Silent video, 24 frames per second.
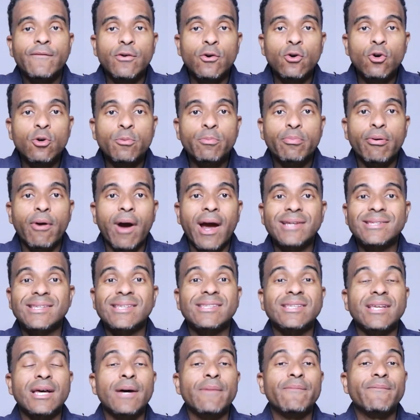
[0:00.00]
food
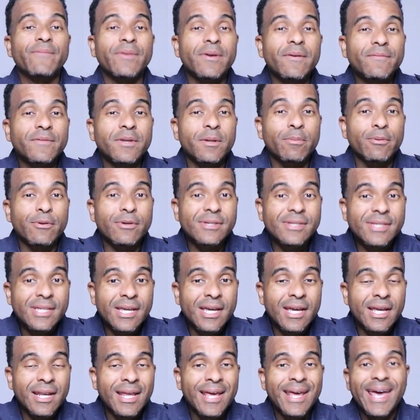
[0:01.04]
prices up
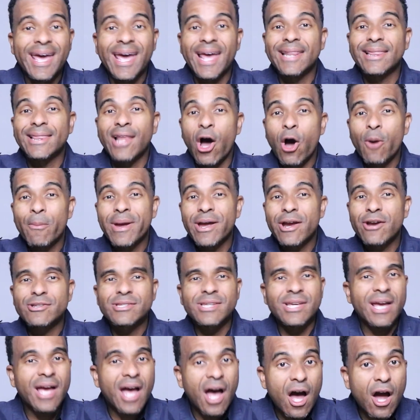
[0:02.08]
50%, and lawmakers
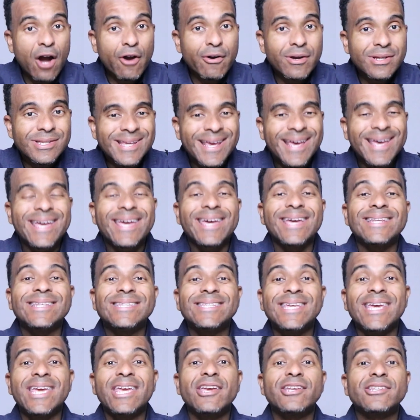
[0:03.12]
in Congress
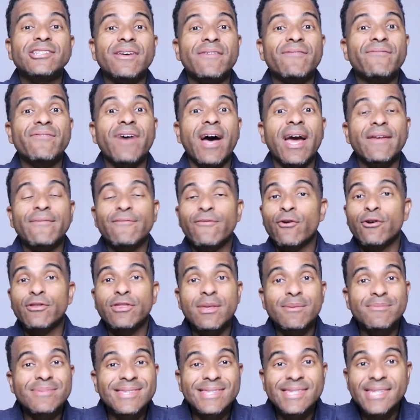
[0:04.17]
continue continue to fight for
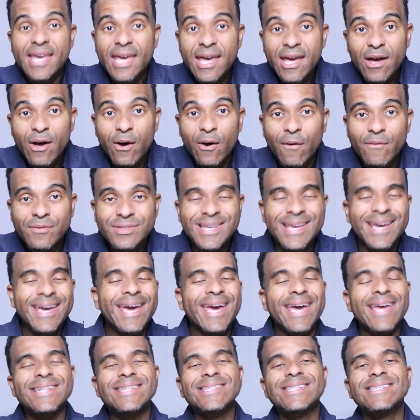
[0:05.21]
themselves
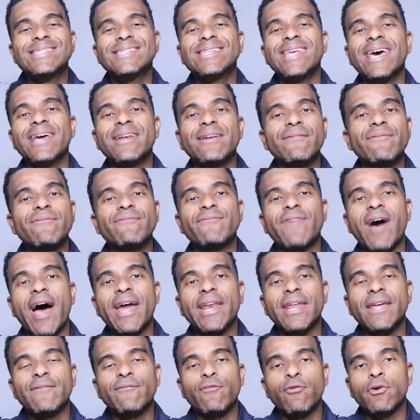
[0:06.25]
instead of
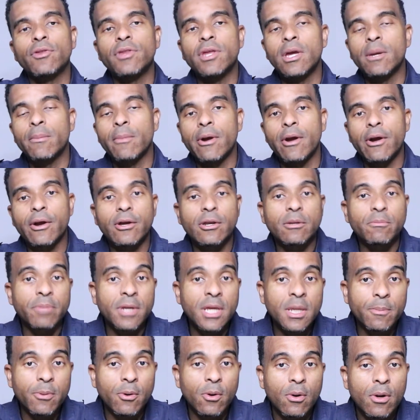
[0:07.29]
fighting for the American
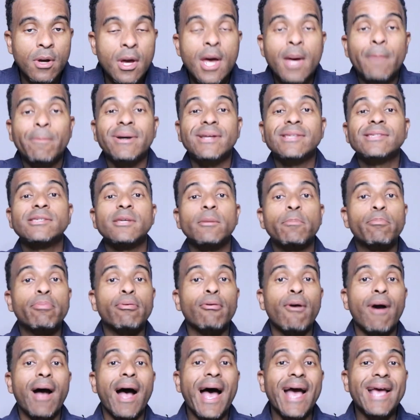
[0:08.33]
people. But
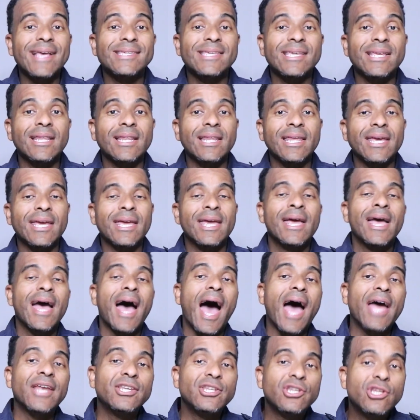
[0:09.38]
surprisingly,
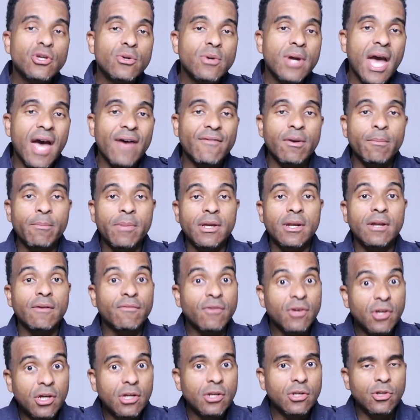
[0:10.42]
I do have a bit
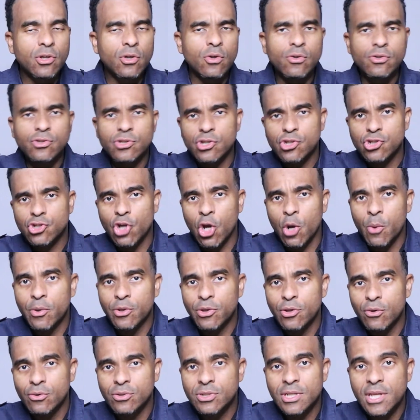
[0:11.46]
of good news to share
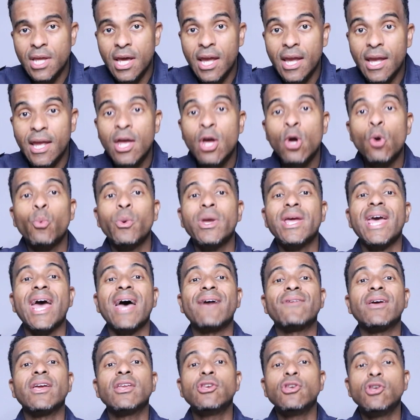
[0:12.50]
with you today. We
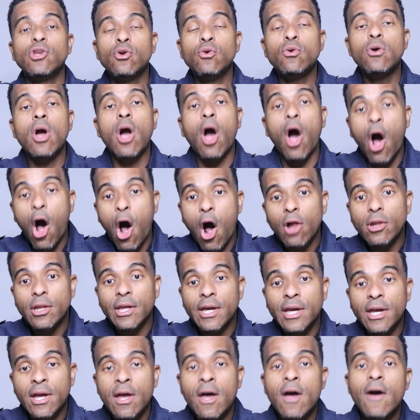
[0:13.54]
have a new
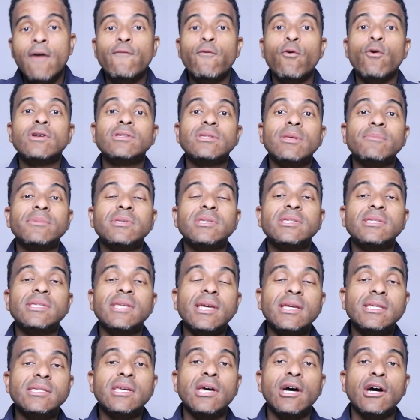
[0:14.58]
calling for some
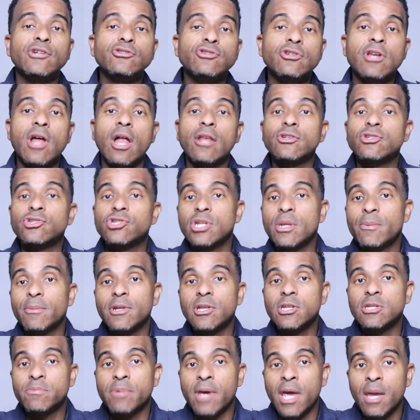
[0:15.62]
$600
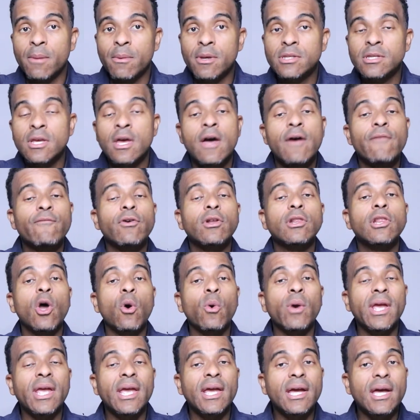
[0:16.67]
stimulus payments for
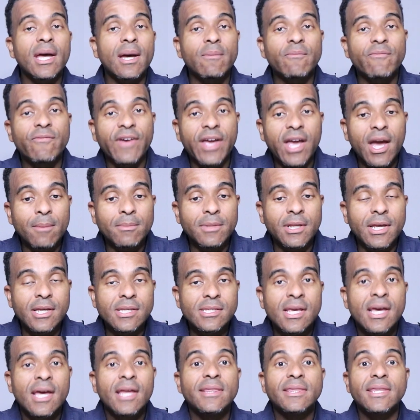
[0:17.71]
low income
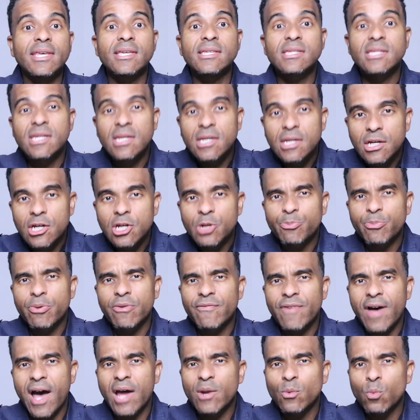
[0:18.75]
families. This could
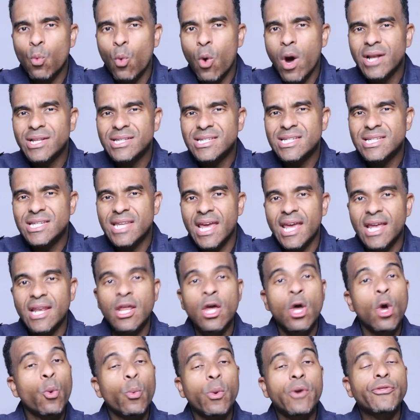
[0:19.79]
provide one
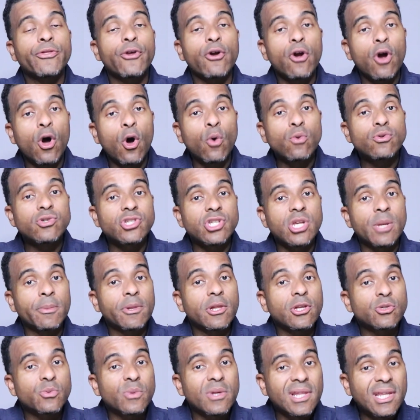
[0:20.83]
state with their own
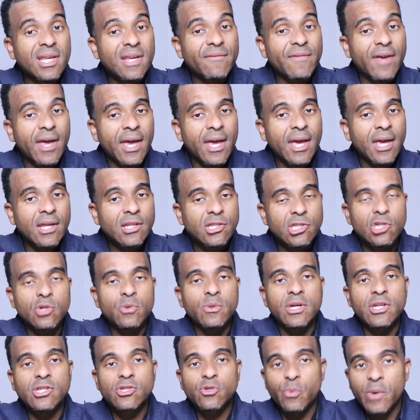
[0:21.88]
stimulus relief aid
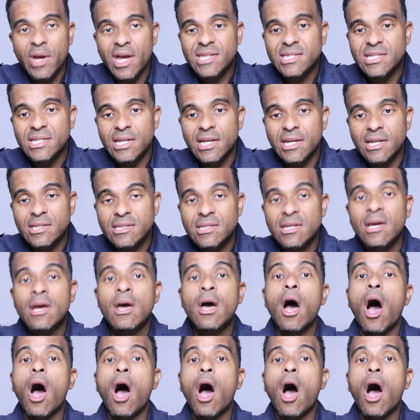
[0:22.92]
to its residents.